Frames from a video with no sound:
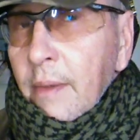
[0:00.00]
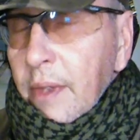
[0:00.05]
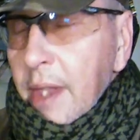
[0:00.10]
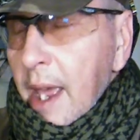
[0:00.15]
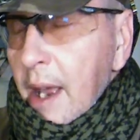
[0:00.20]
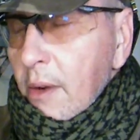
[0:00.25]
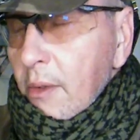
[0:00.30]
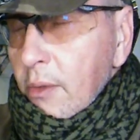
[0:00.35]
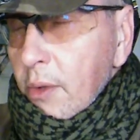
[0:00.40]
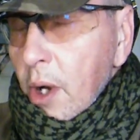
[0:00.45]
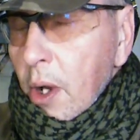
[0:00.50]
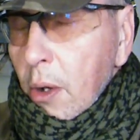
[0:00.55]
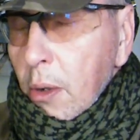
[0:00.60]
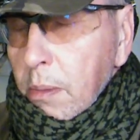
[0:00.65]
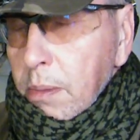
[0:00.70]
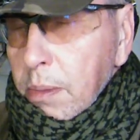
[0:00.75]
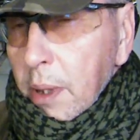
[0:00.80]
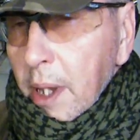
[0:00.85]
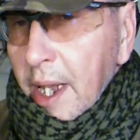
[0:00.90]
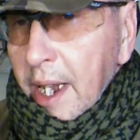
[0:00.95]
That
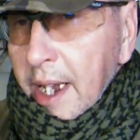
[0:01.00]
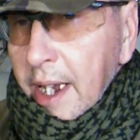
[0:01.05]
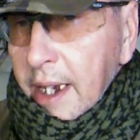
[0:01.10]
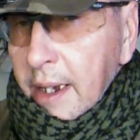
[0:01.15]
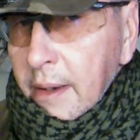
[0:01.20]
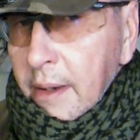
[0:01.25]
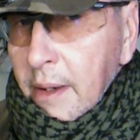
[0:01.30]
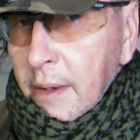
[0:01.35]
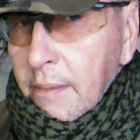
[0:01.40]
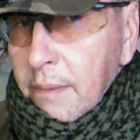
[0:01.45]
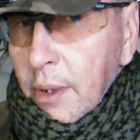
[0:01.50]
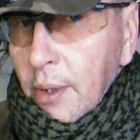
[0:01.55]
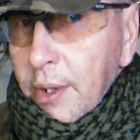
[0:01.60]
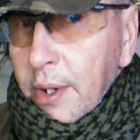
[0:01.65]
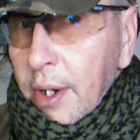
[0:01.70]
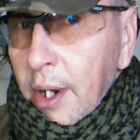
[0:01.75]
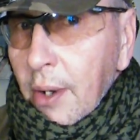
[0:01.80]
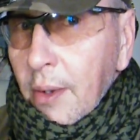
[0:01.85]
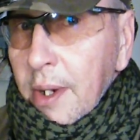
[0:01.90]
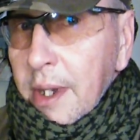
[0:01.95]
role playing, but
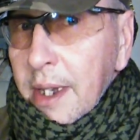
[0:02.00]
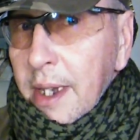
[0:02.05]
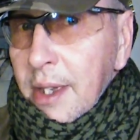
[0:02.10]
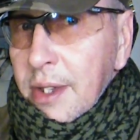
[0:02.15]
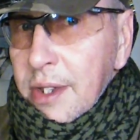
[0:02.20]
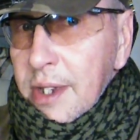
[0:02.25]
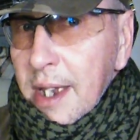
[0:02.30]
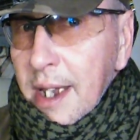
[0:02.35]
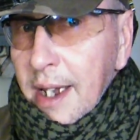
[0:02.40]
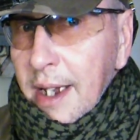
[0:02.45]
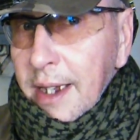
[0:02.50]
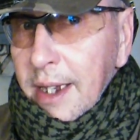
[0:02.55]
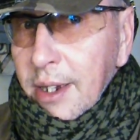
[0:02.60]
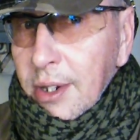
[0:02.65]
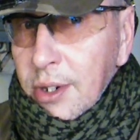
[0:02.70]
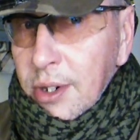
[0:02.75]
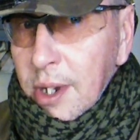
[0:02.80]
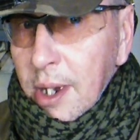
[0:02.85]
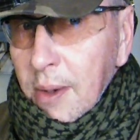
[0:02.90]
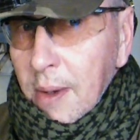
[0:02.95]
knowing your
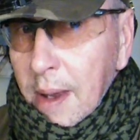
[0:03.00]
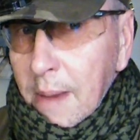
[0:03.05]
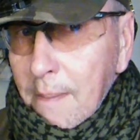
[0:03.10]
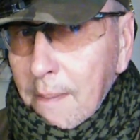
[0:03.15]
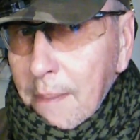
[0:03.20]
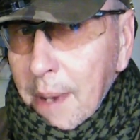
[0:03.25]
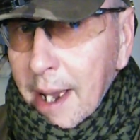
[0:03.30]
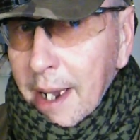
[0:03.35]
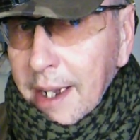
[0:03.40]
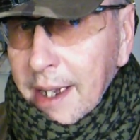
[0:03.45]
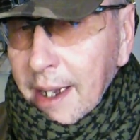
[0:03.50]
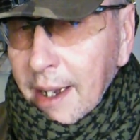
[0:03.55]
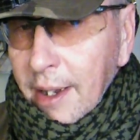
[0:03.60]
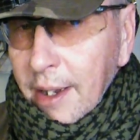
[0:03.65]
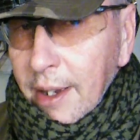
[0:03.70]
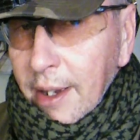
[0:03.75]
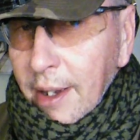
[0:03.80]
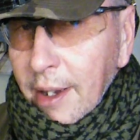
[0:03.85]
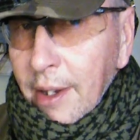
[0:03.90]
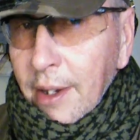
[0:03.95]
target shooting back
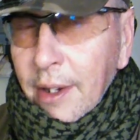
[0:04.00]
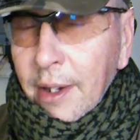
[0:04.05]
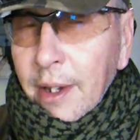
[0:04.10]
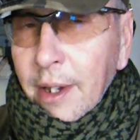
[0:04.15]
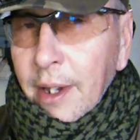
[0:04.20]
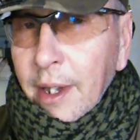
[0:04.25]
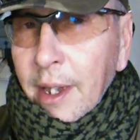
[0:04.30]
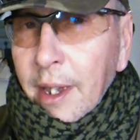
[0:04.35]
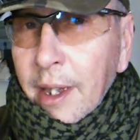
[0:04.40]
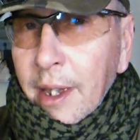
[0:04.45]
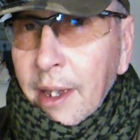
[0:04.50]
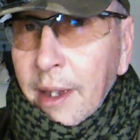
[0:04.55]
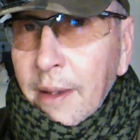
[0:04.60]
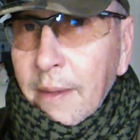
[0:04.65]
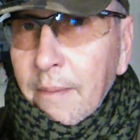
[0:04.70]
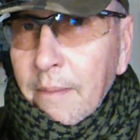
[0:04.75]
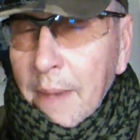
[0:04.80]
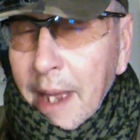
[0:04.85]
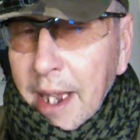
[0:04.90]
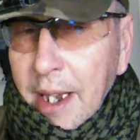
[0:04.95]
at you,
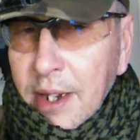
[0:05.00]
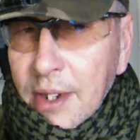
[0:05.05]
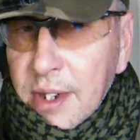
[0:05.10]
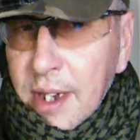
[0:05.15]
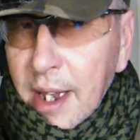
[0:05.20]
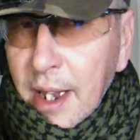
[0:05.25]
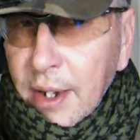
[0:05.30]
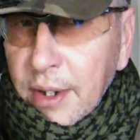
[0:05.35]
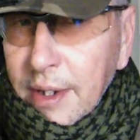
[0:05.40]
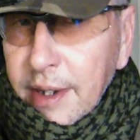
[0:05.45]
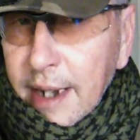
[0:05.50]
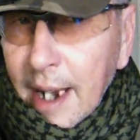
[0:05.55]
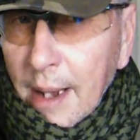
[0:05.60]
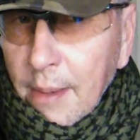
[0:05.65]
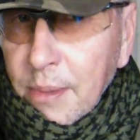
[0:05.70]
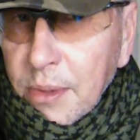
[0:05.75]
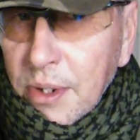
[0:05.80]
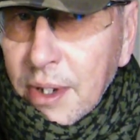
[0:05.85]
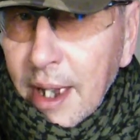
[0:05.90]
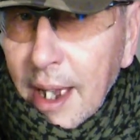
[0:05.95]
makes it a
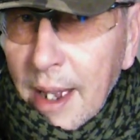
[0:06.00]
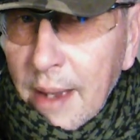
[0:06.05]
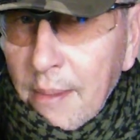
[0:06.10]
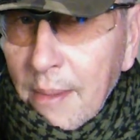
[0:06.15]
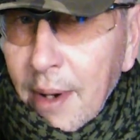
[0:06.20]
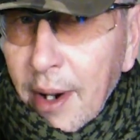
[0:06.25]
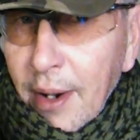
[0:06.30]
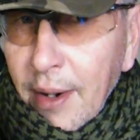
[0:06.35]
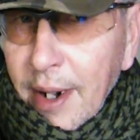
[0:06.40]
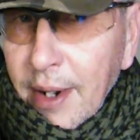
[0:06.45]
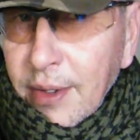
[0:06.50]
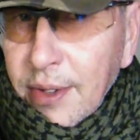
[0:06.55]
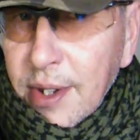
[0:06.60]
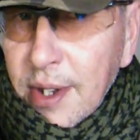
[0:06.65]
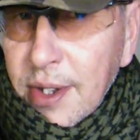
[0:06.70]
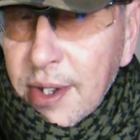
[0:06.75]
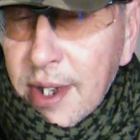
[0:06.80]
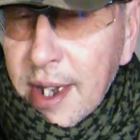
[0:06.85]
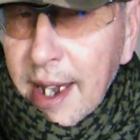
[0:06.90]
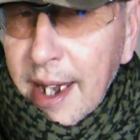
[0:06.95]
damn sight more
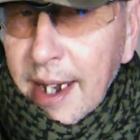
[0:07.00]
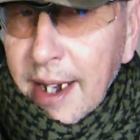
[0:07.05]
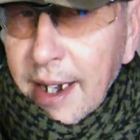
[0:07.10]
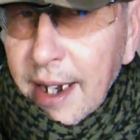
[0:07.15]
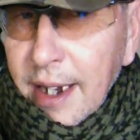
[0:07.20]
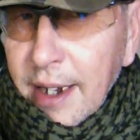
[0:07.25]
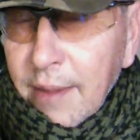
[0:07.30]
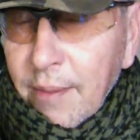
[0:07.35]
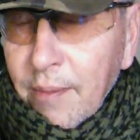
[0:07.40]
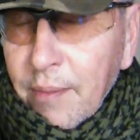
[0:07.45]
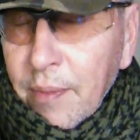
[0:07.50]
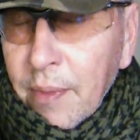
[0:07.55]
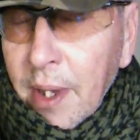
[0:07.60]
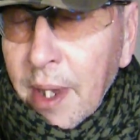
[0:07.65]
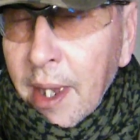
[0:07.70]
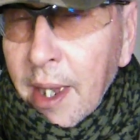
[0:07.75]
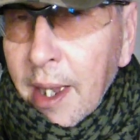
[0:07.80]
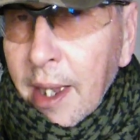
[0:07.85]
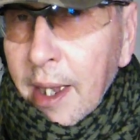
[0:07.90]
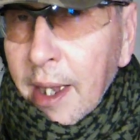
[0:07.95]
entertaining.
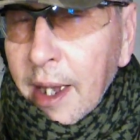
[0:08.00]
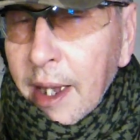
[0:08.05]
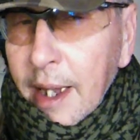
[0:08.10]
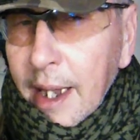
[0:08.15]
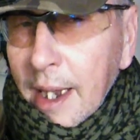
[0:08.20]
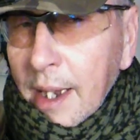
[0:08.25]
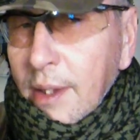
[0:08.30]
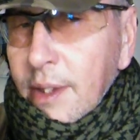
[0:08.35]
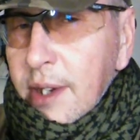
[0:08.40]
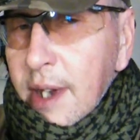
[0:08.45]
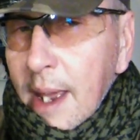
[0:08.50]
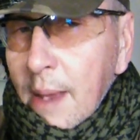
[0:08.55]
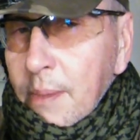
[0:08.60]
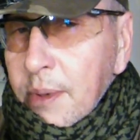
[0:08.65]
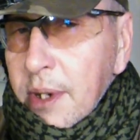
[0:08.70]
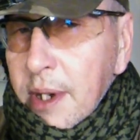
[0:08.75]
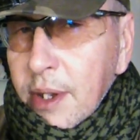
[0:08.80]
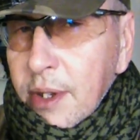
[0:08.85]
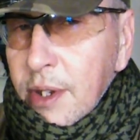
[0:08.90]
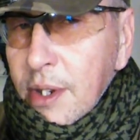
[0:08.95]
It
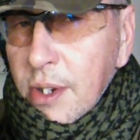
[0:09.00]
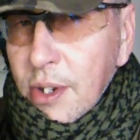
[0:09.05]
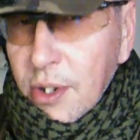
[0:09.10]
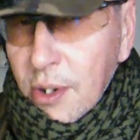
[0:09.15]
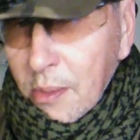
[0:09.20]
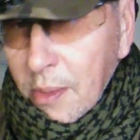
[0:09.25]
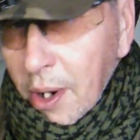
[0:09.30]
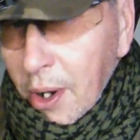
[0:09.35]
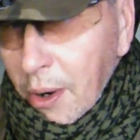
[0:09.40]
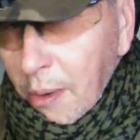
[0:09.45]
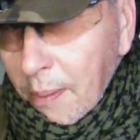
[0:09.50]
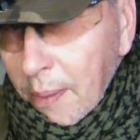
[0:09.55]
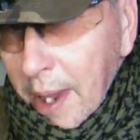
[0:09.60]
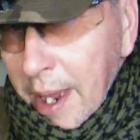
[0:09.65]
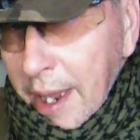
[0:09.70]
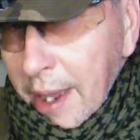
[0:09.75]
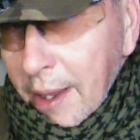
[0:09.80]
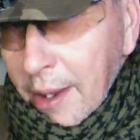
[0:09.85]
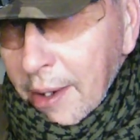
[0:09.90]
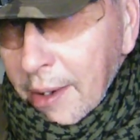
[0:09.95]
taps into something up
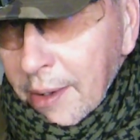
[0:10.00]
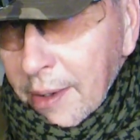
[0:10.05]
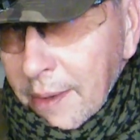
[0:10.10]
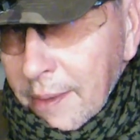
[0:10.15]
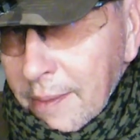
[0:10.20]
here,